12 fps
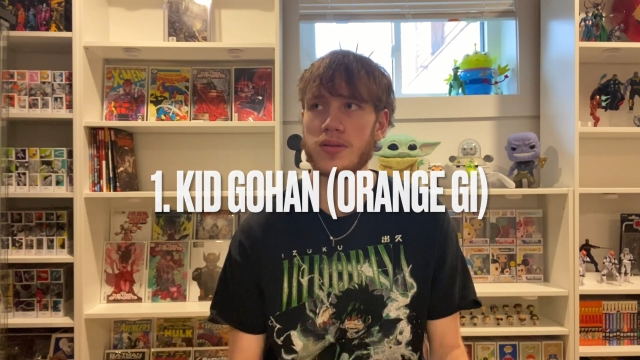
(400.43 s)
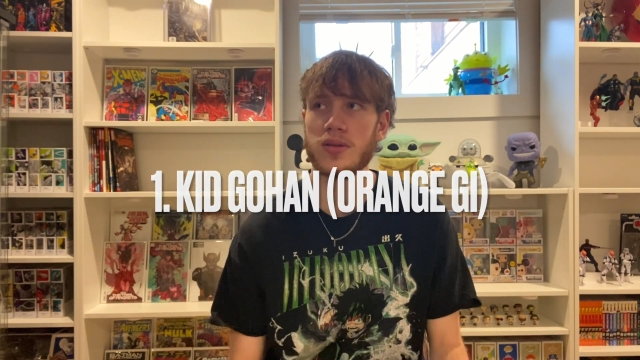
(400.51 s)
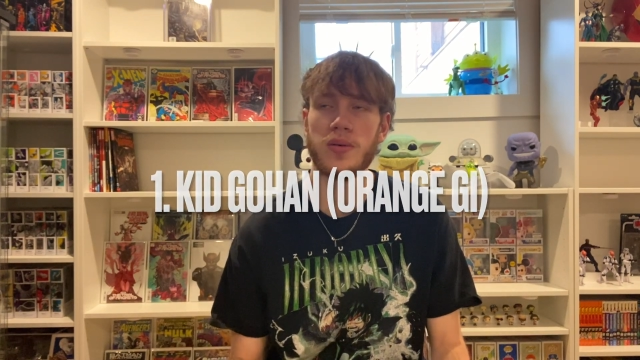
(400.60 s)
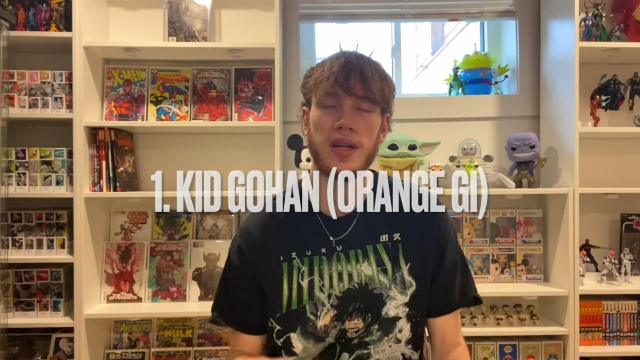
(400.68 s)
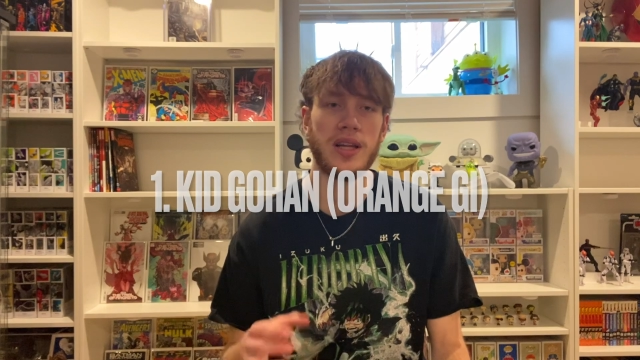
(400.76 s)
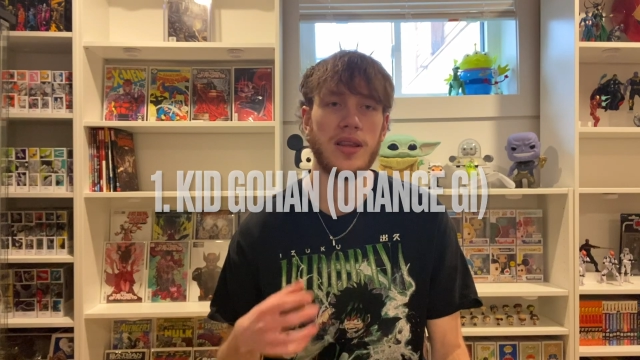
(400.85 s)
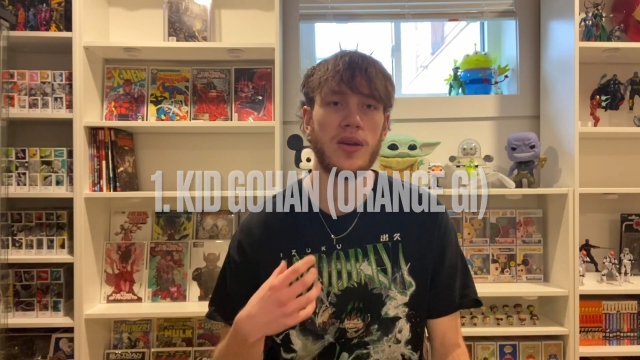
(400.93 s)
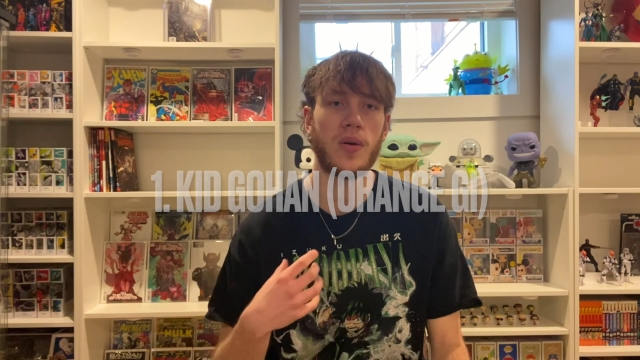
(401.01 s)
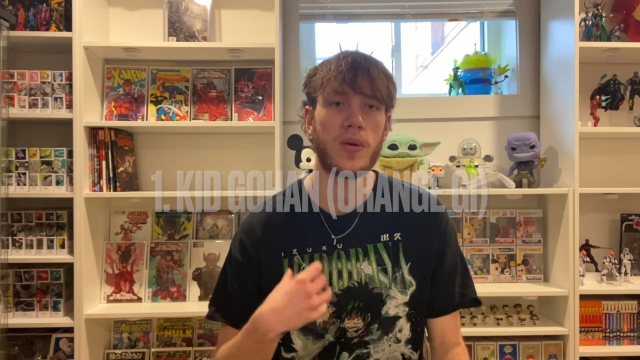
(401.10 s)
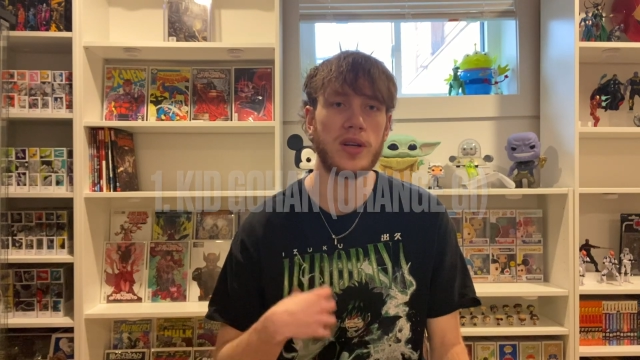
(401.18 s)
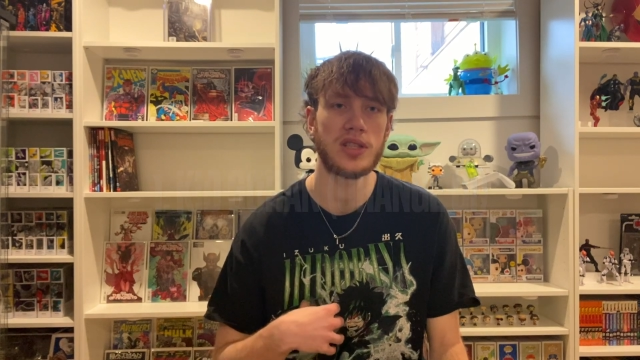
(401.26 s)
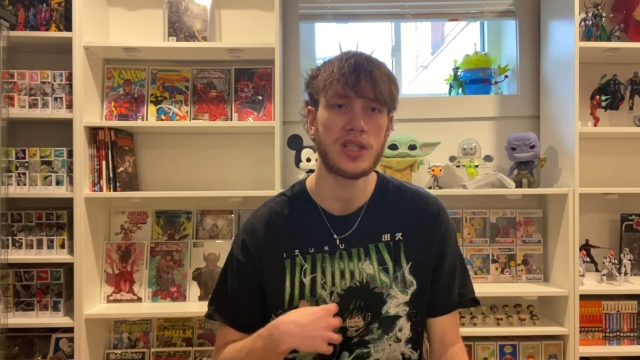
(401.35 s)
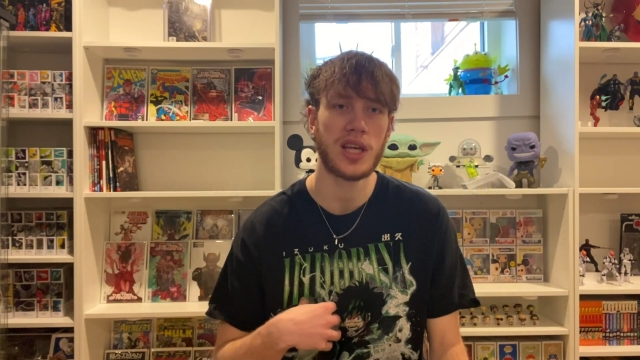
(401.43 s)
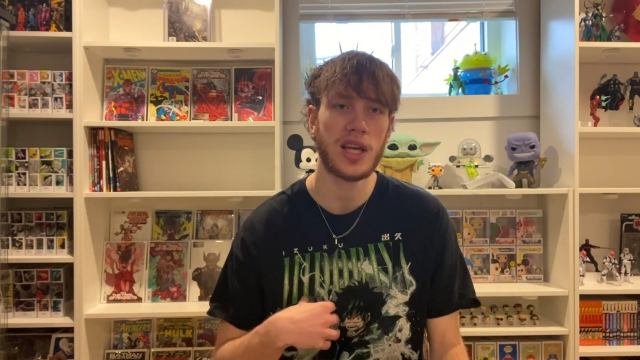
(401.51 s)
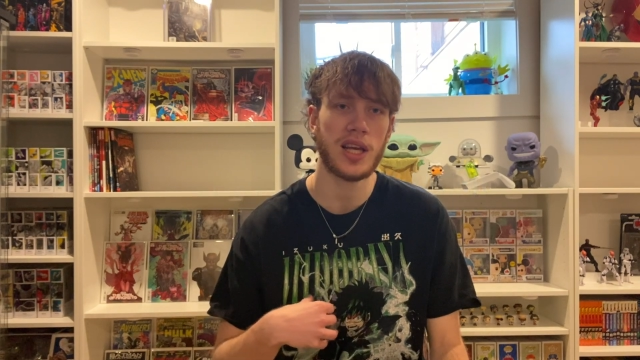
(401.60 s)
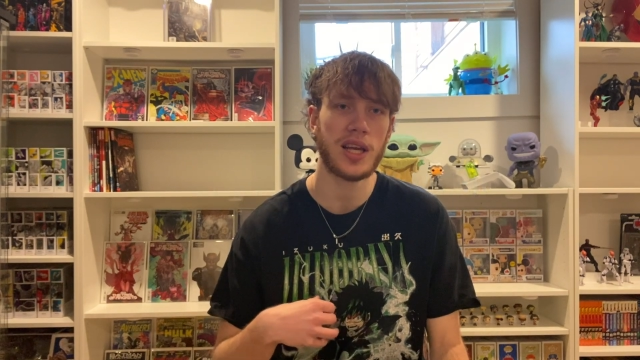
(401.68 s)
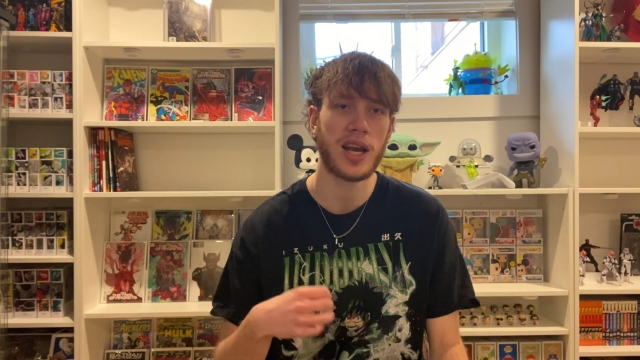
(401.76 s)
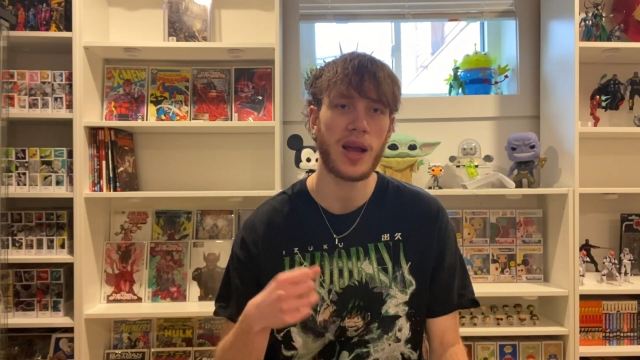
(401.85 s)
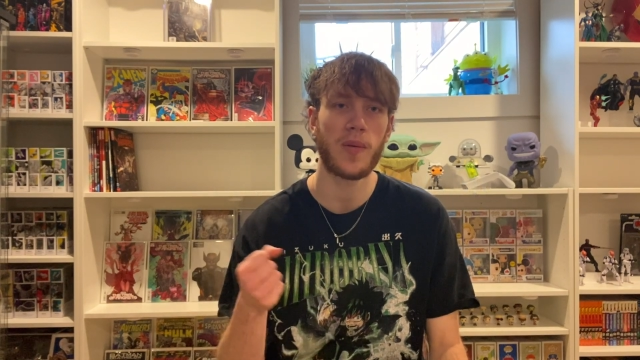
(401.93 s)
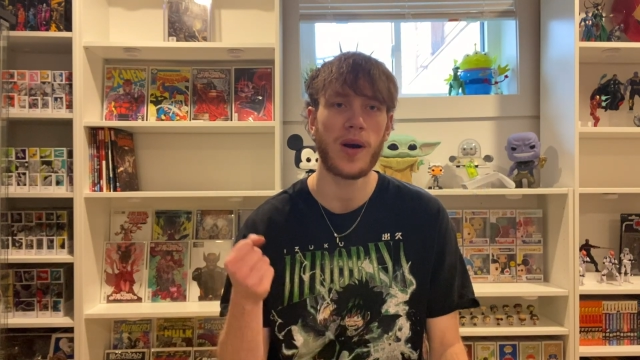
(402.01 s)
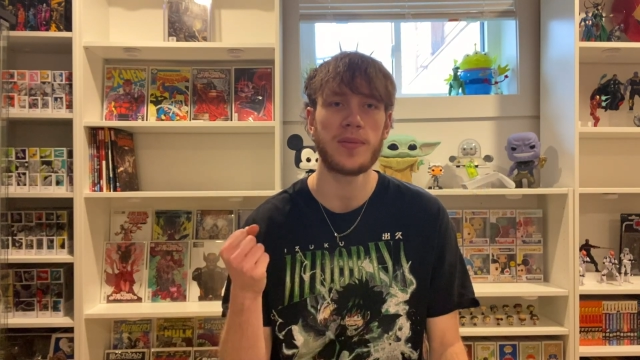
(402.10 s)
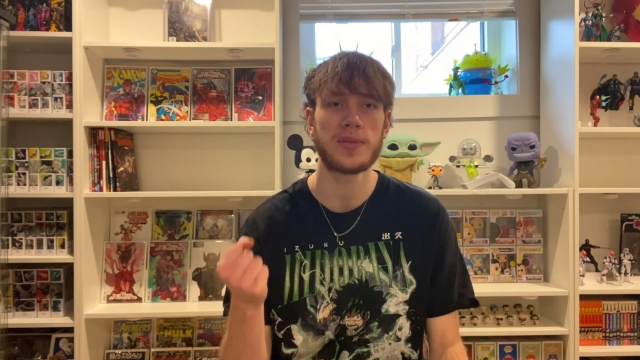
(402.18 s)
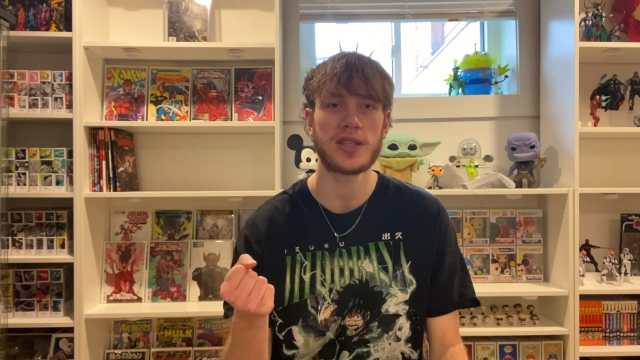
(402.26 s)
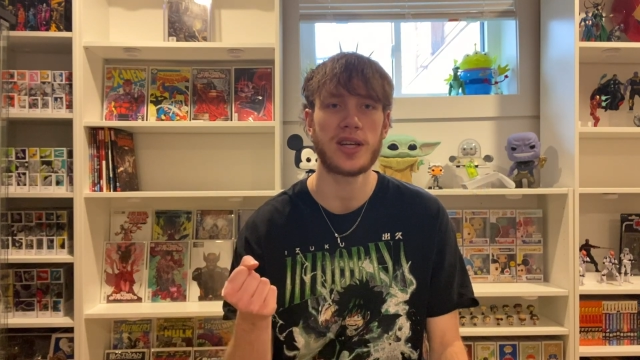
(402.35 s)
So in the orange gi, and I
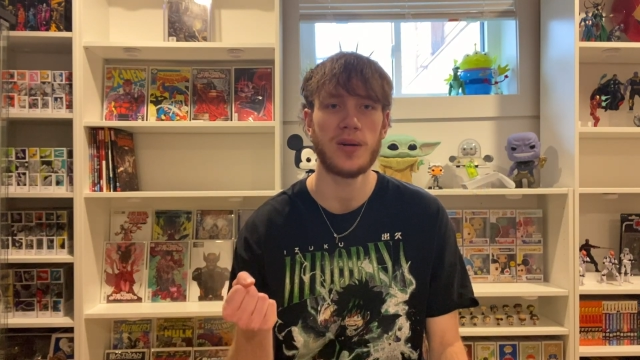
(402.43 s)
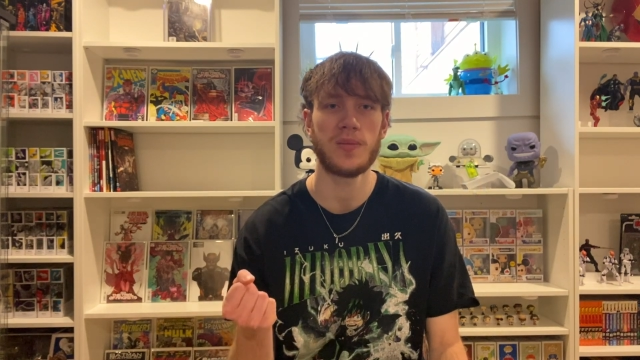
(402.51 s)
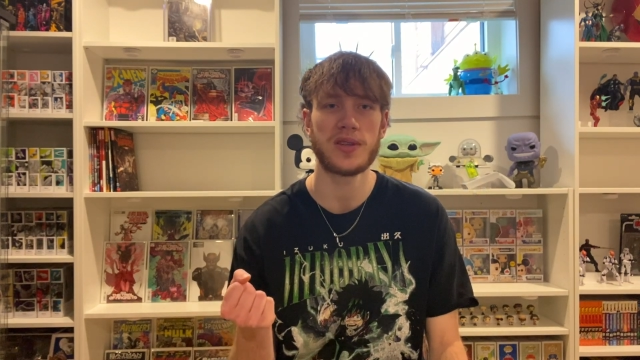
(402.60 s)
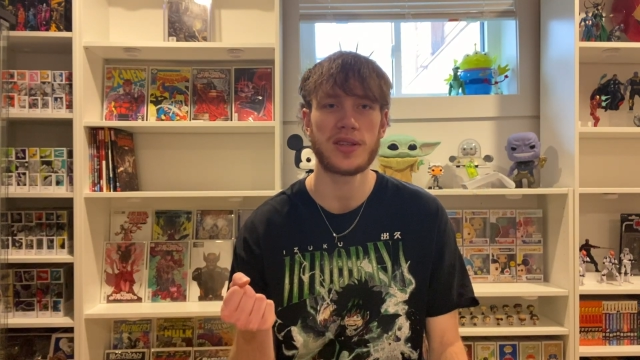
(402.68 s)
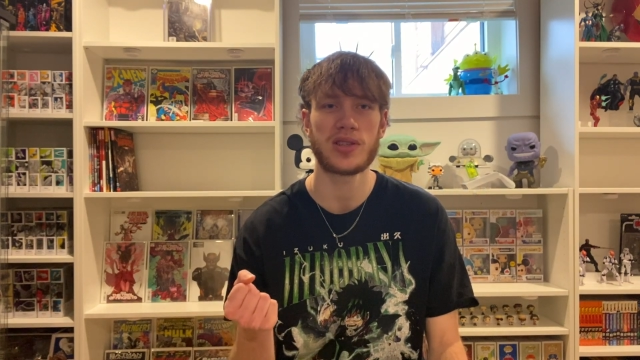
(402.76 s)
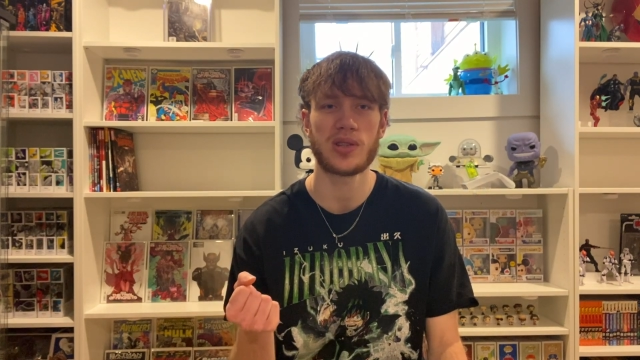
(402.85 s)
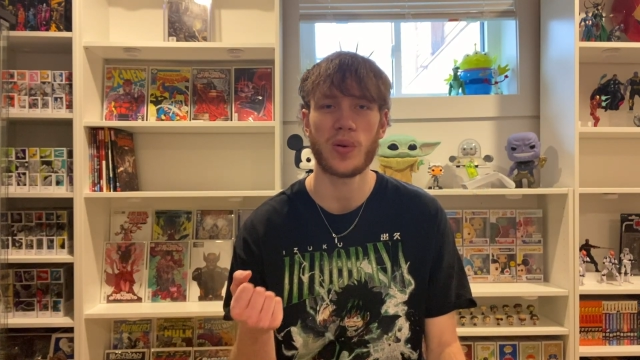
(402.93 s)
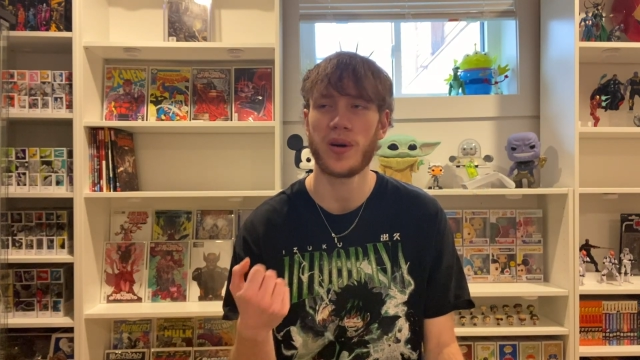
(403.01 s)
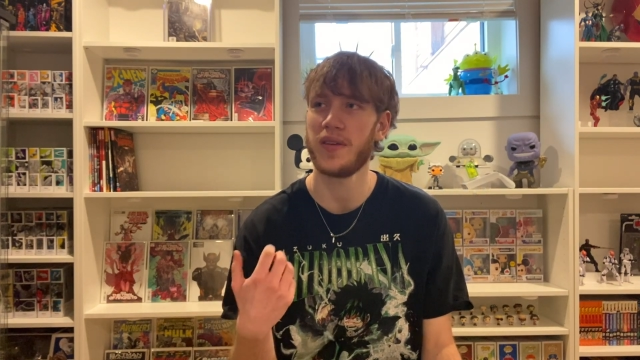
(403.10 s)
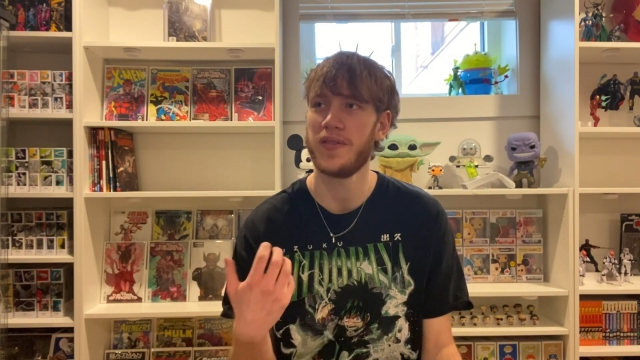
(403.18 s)
want him to come with the sword.